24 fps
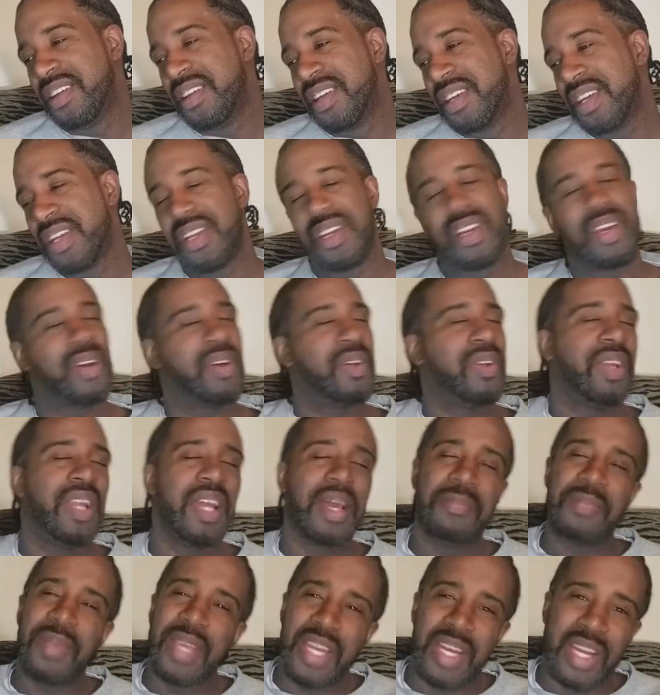You know,
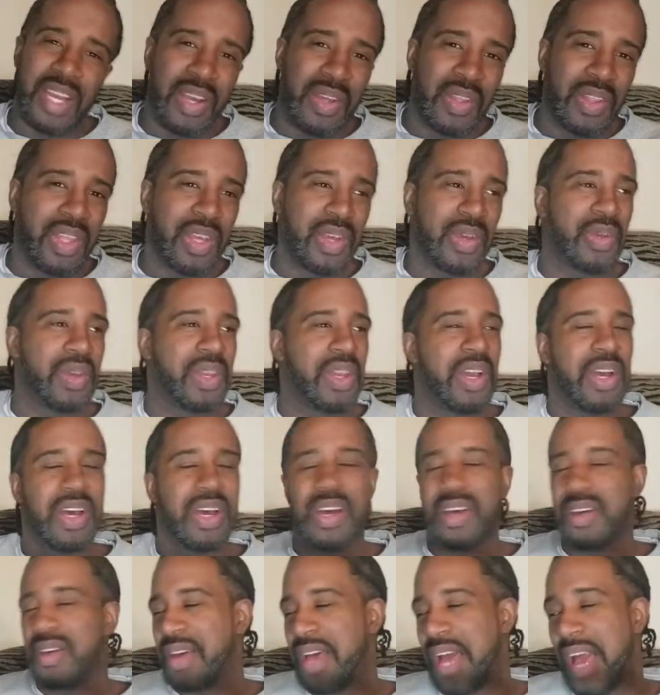let me know though,
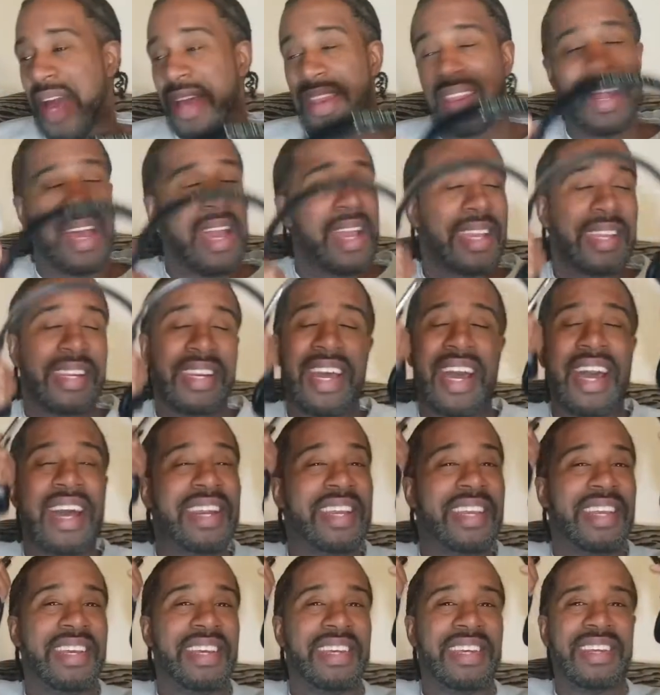y'all. I like
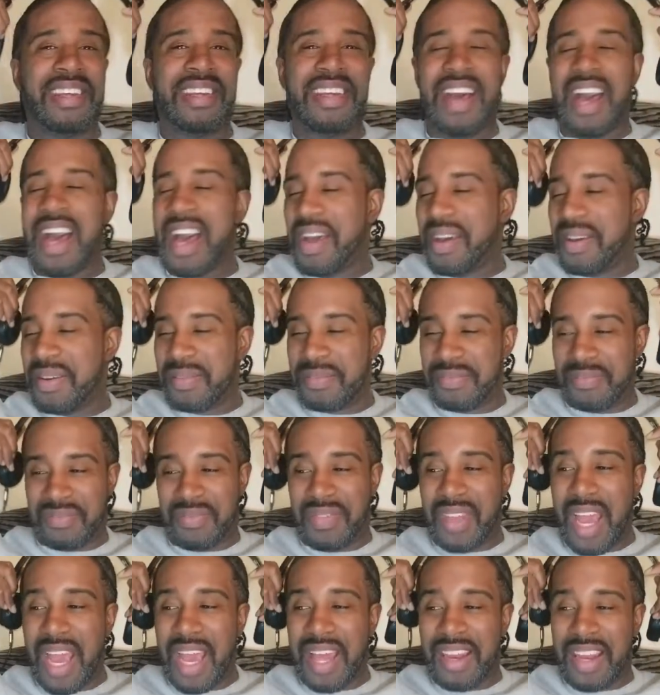Nadia.
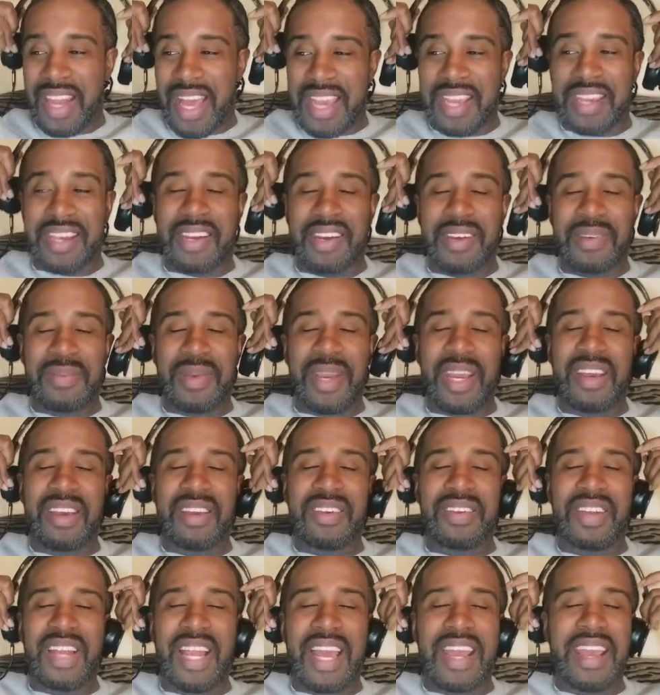I like her,
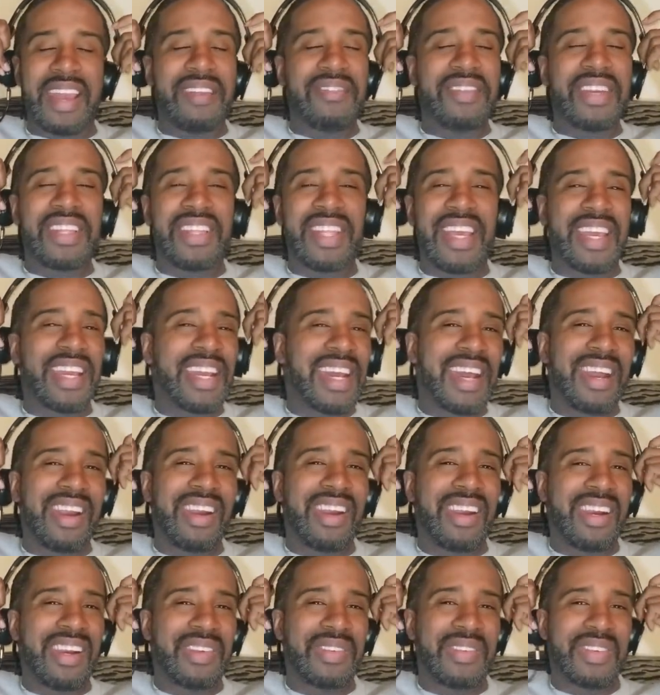man. Like everything I
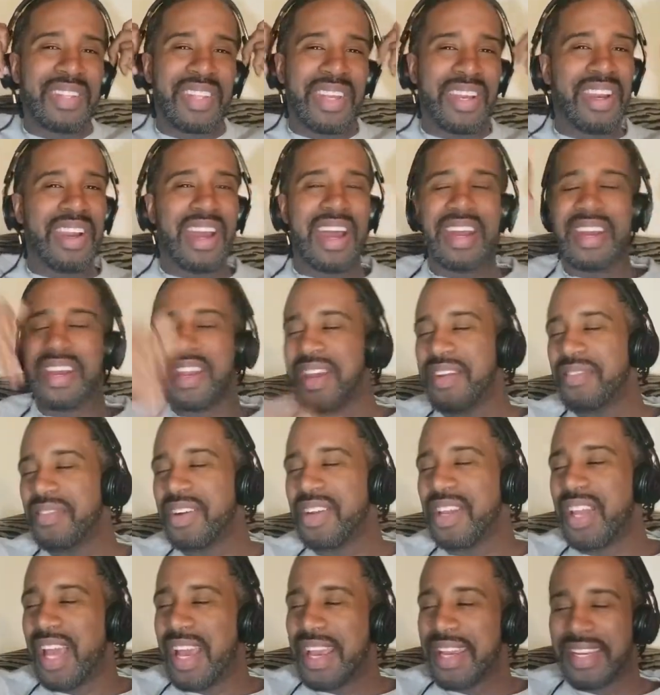heard with her, I
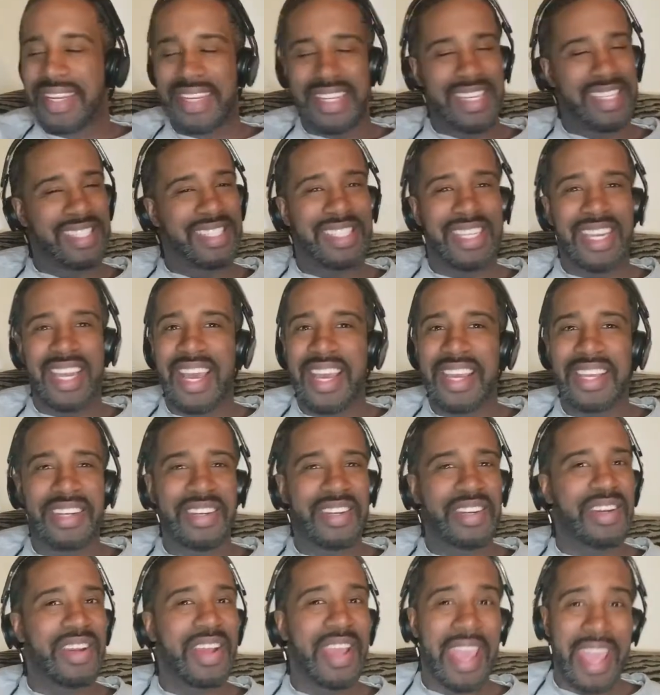never like disliked
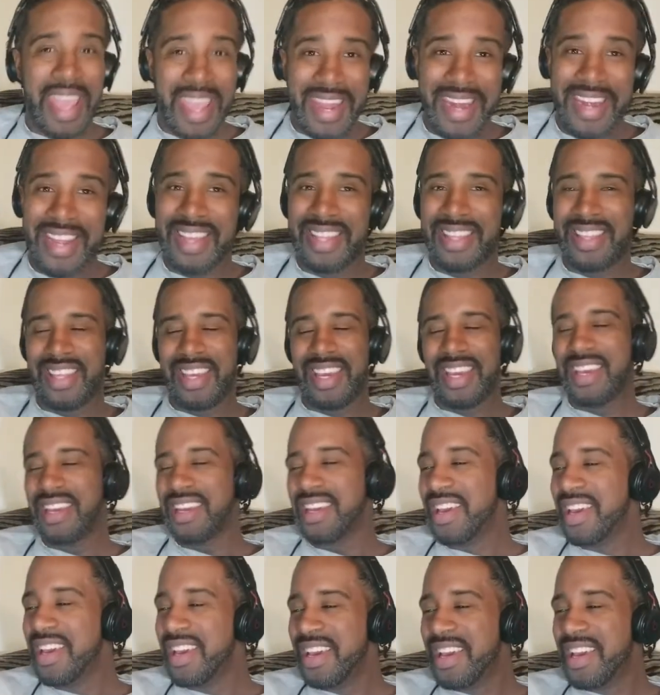or anything.